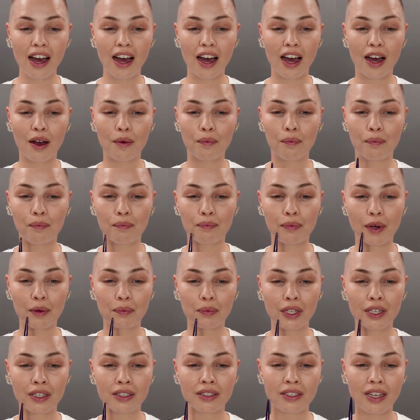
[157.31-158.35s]
but
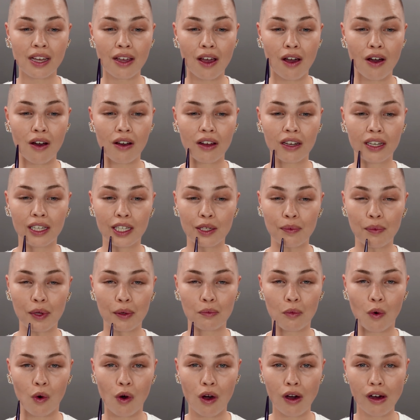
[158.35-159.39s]
because they are a little
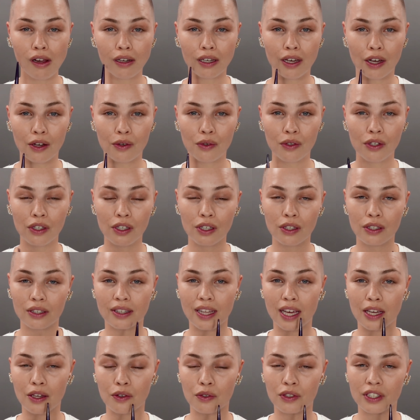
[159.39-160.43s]
bit more hollow,
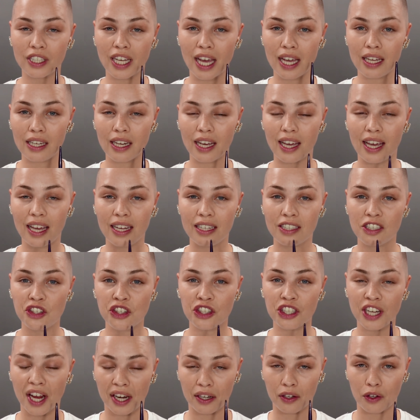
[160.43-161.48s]
they create a
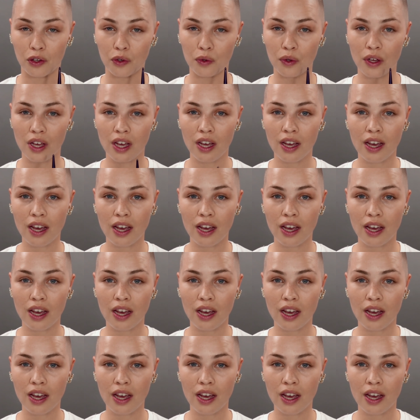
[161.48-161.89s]
shadow,